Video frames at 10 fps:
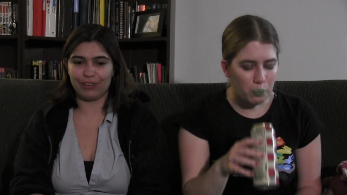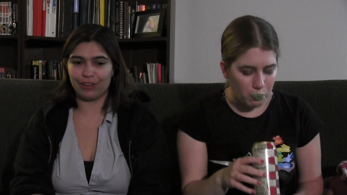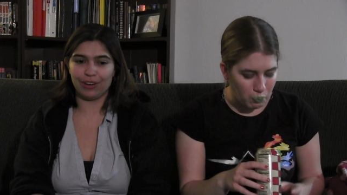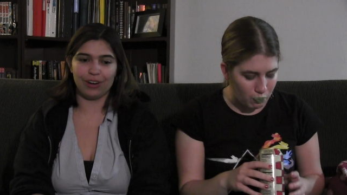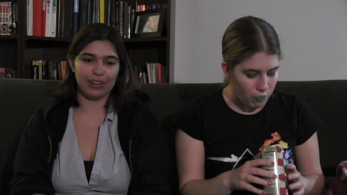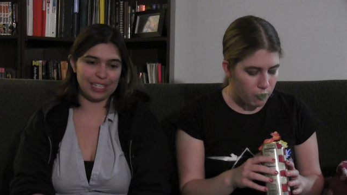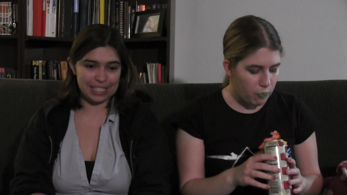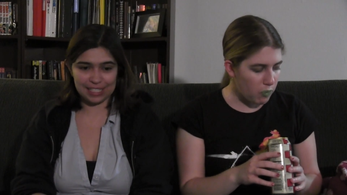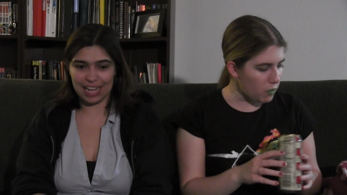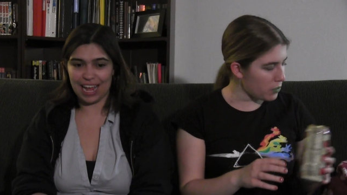Speaker 1: Girl
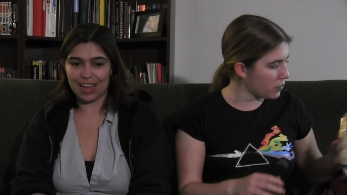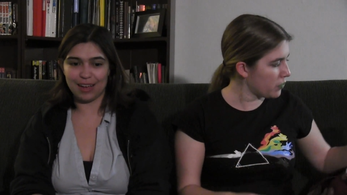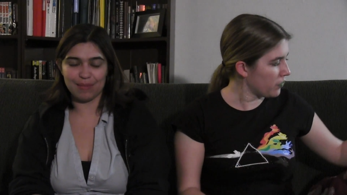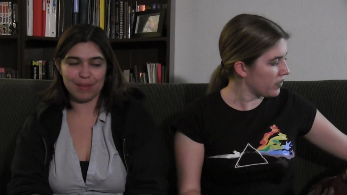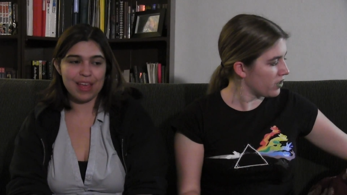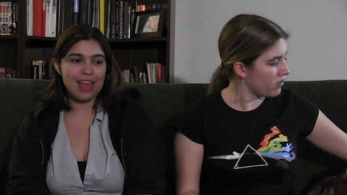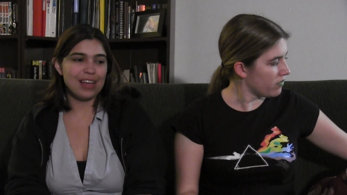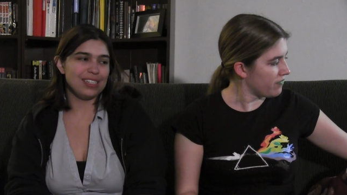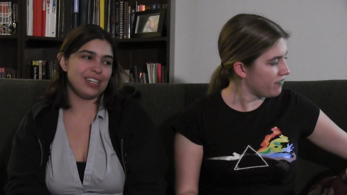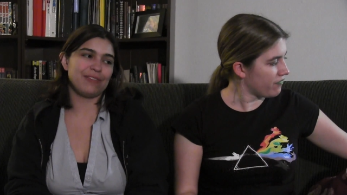and Sam,
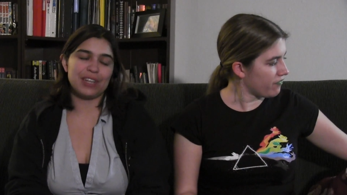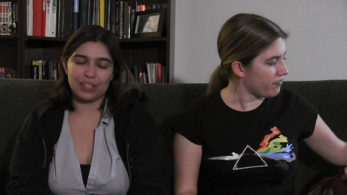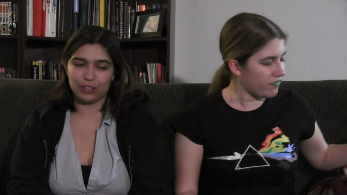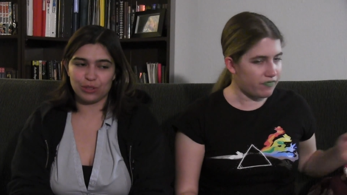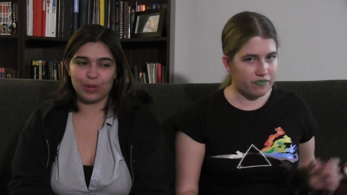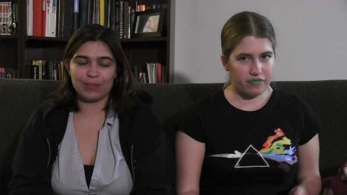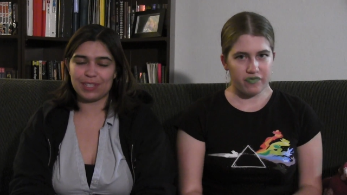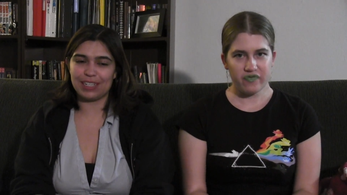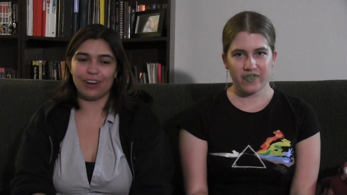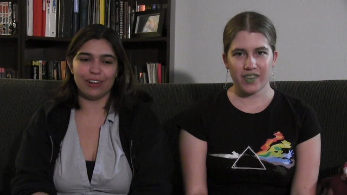Deaf Taylor Swift,
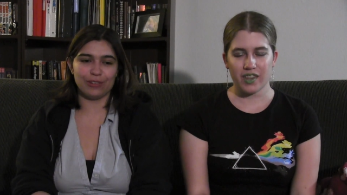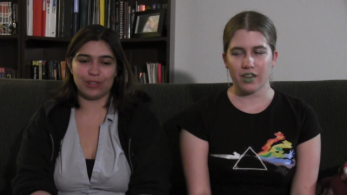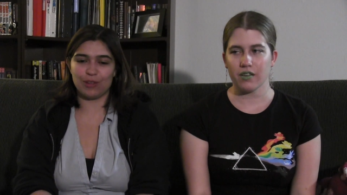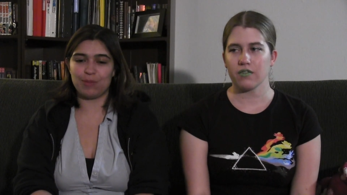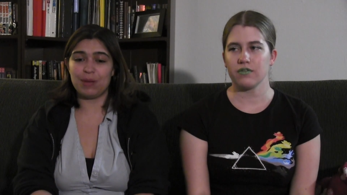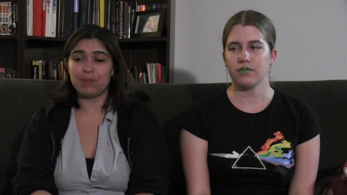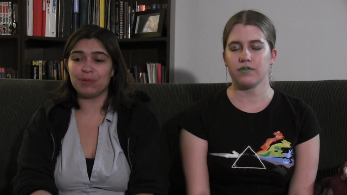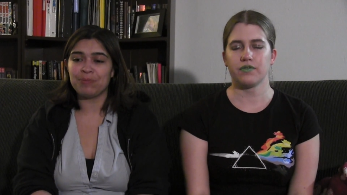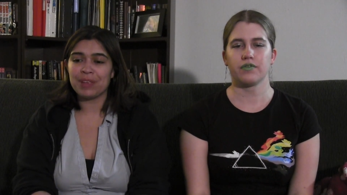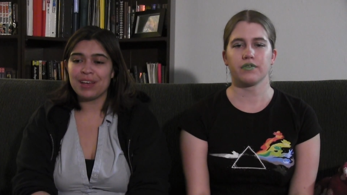and all those other
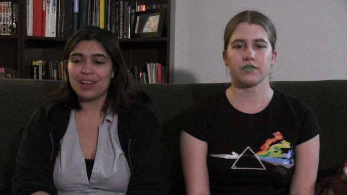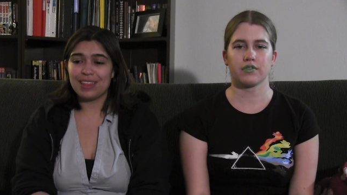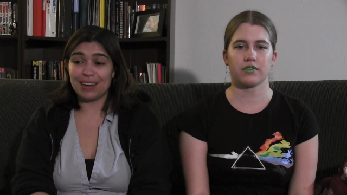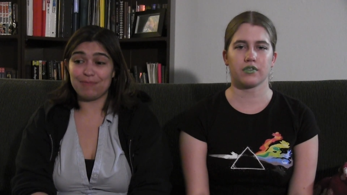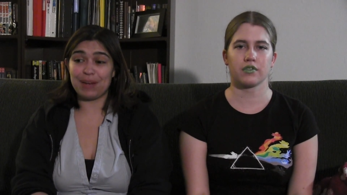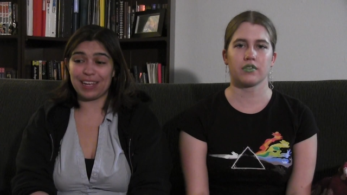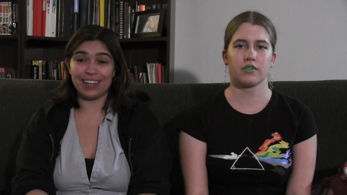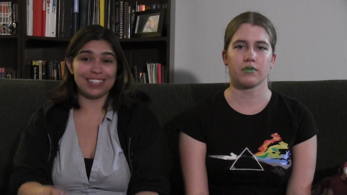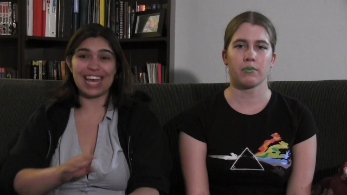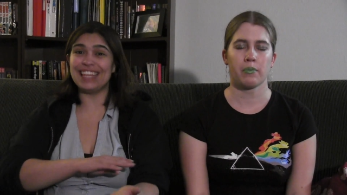people that have been
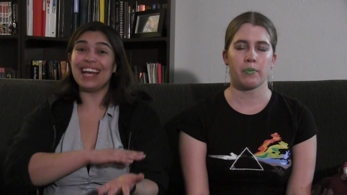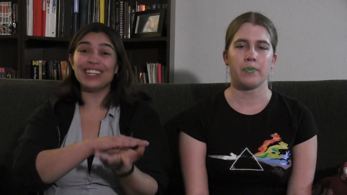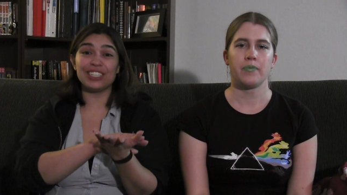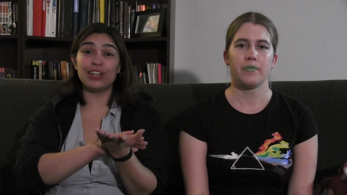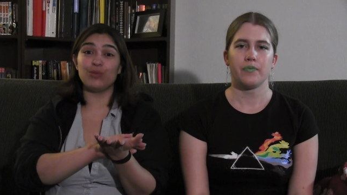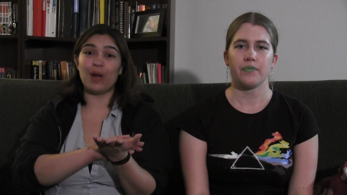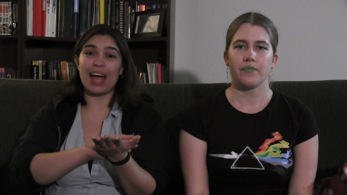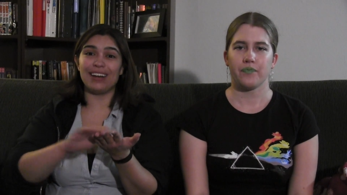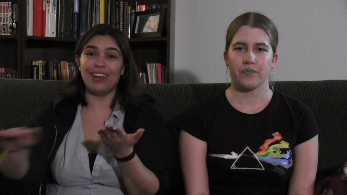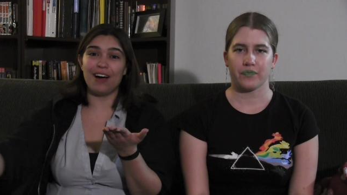killed, and they actually
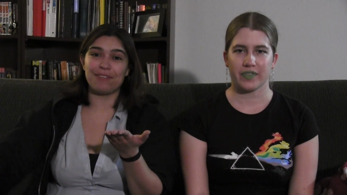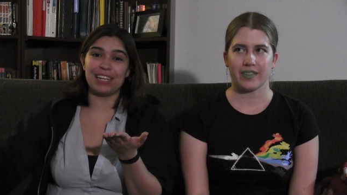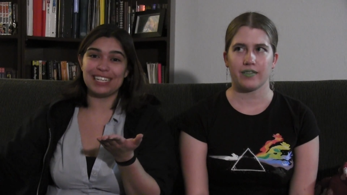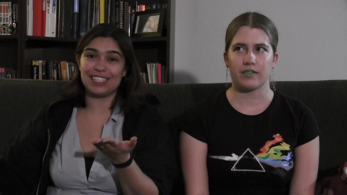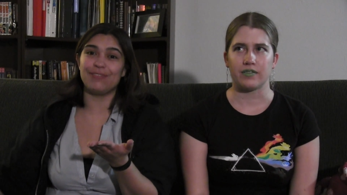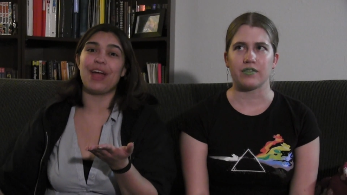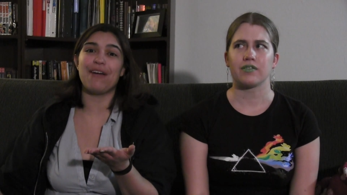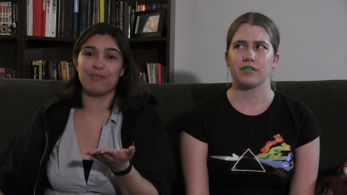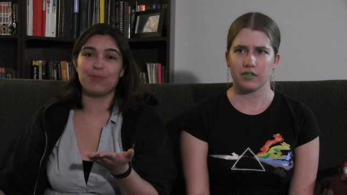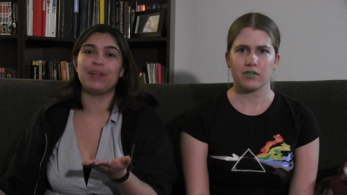rattle off the list of
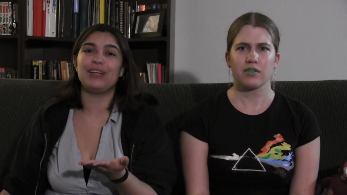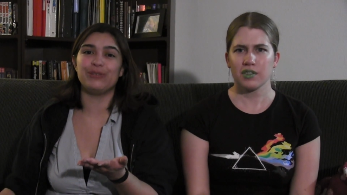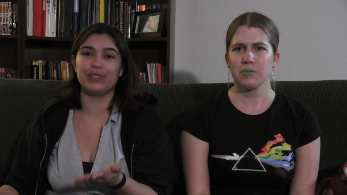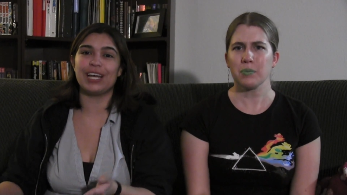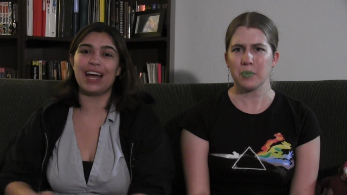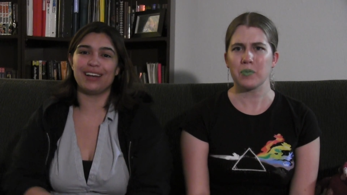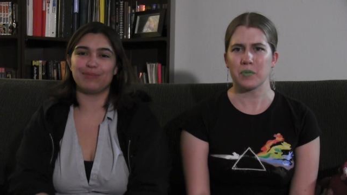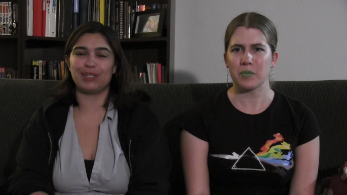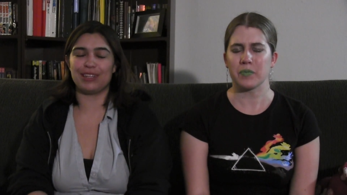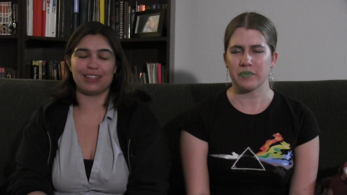everybody who's died
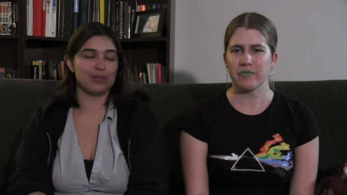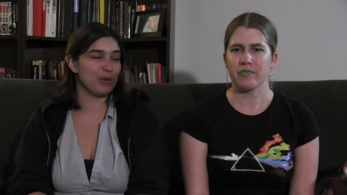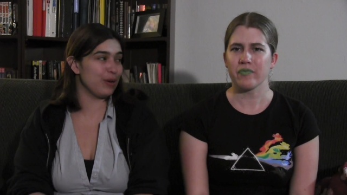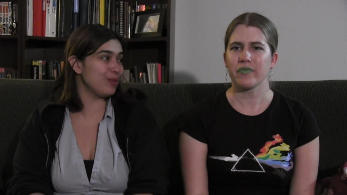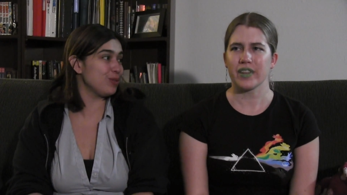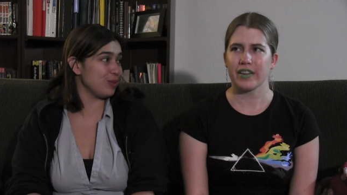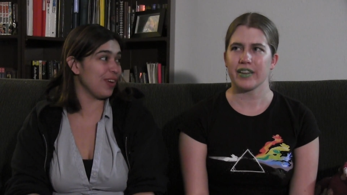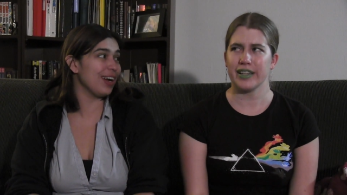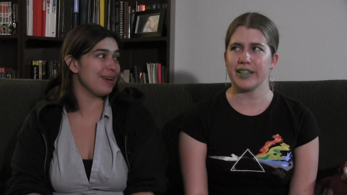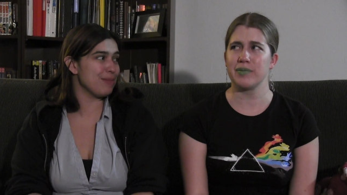up to this point, which was
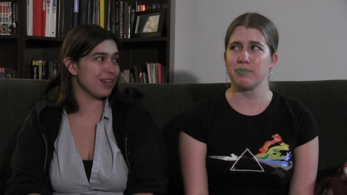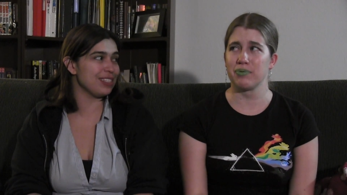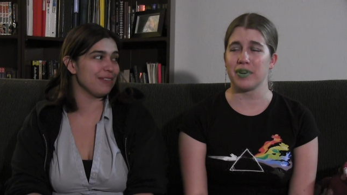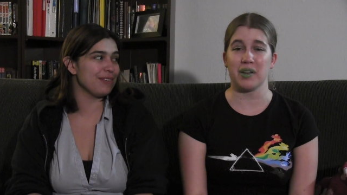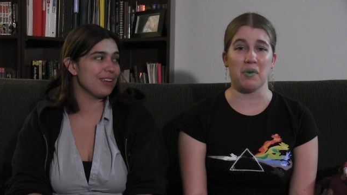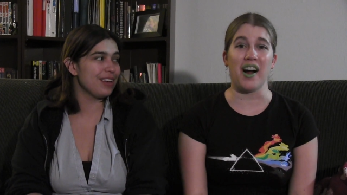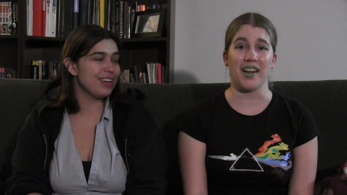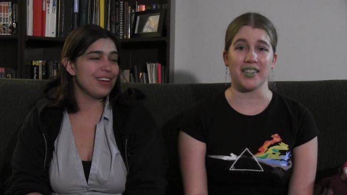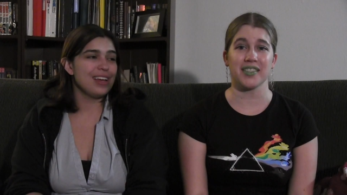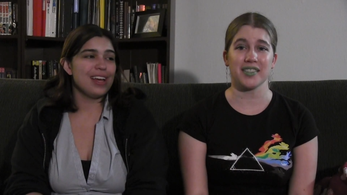very it's impressive. Pretty
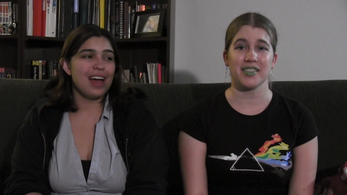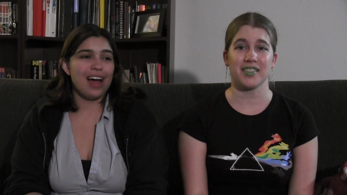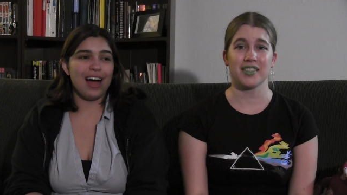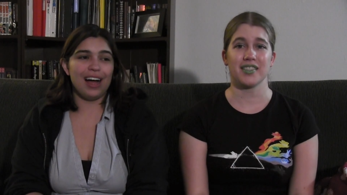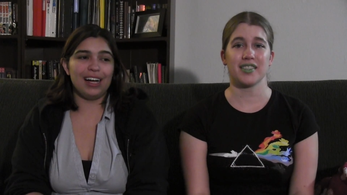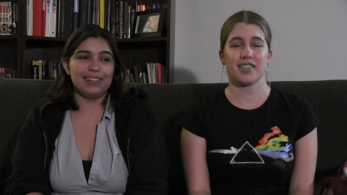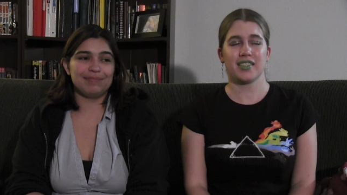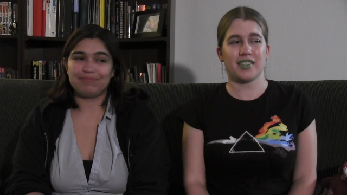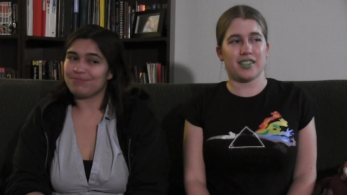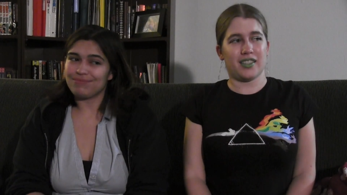wild.
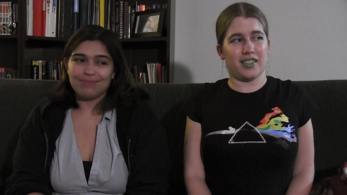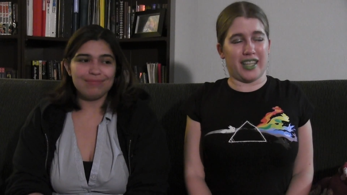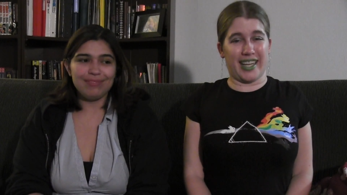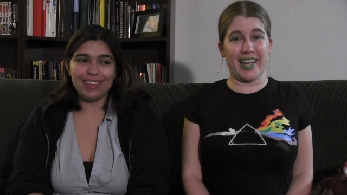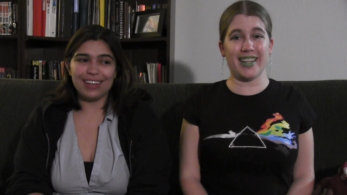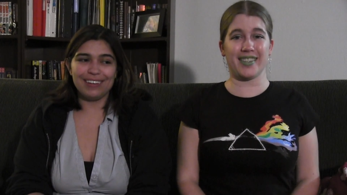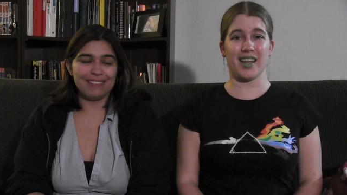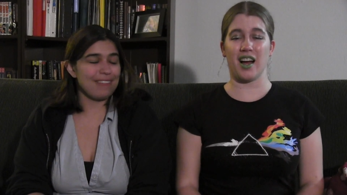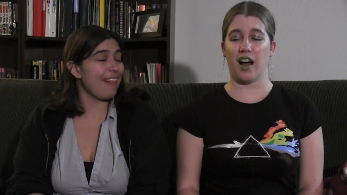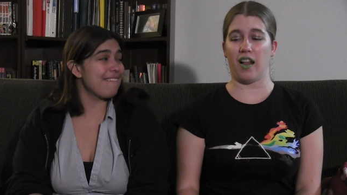Um, like it's
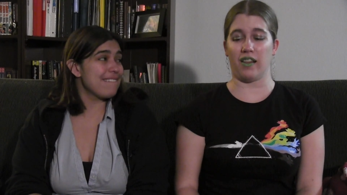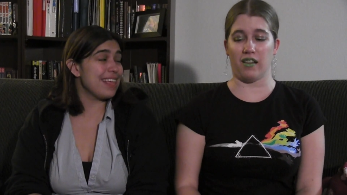a